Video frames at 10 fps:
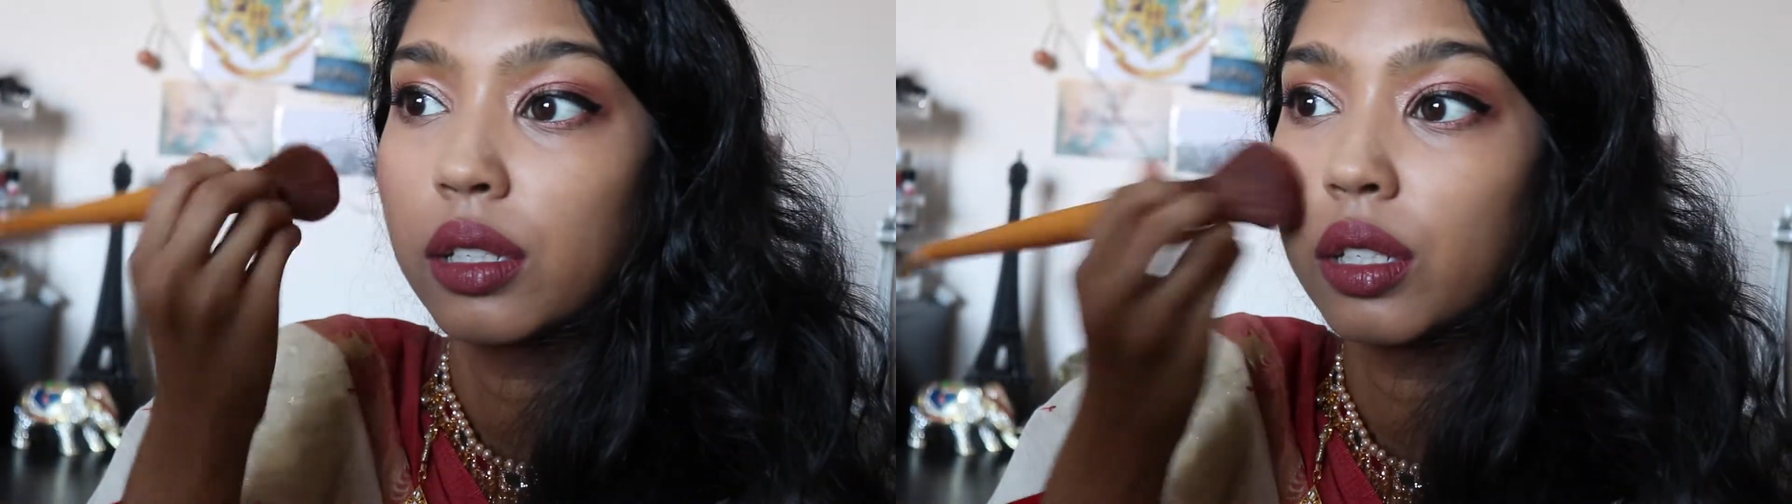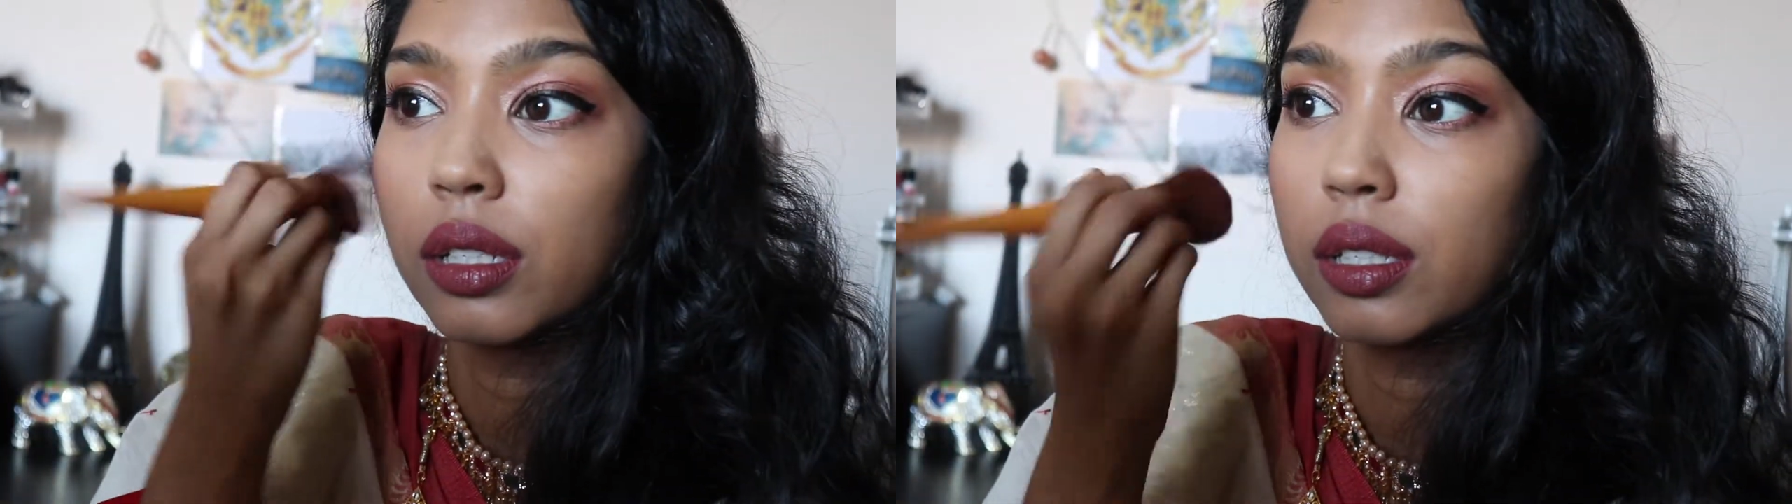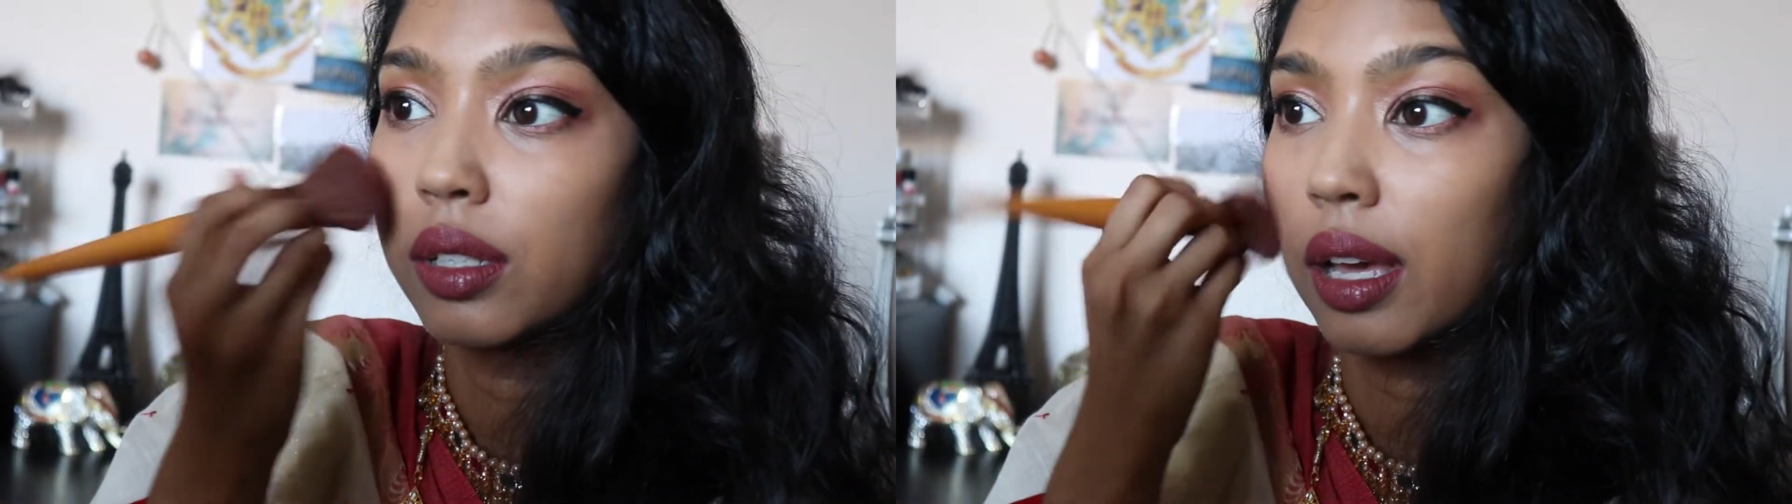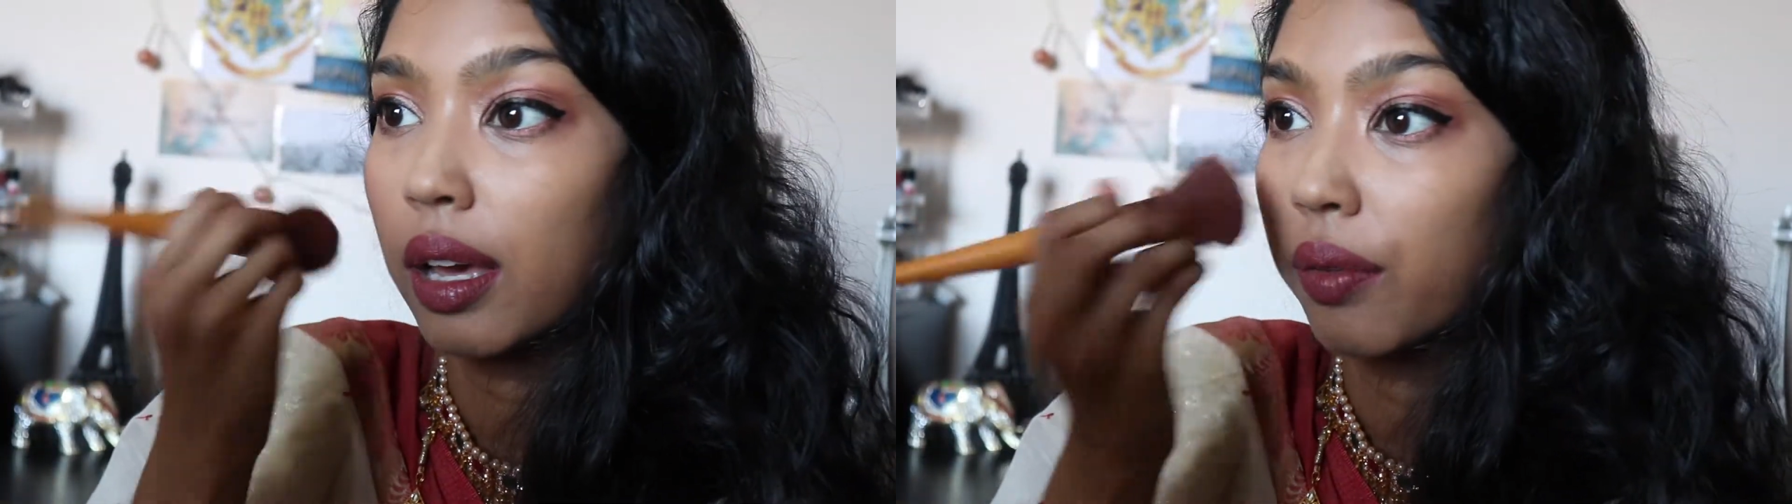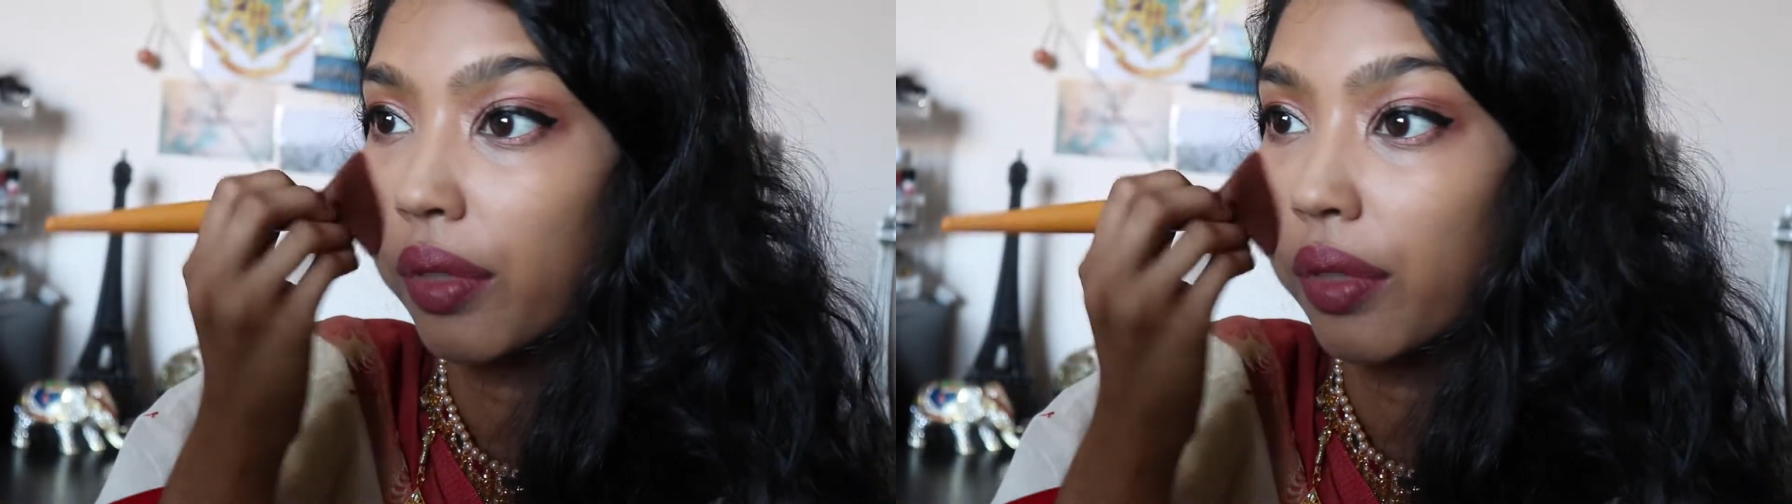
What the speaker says: just to have